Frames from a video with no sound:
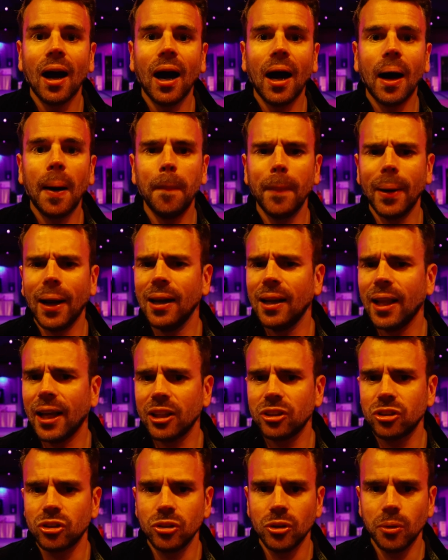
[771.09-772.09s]

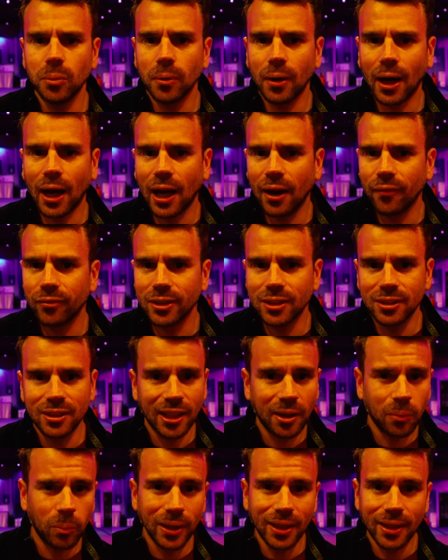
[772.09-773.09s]
unless you have the
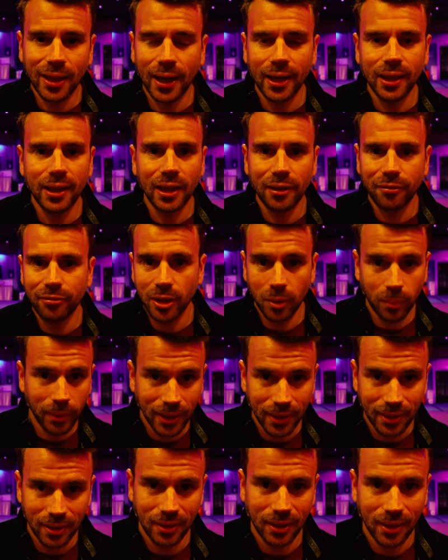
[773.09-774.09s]
same weekend every
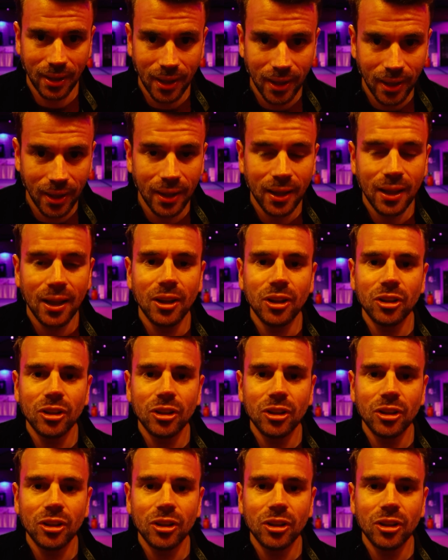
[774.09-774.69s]
week, okay?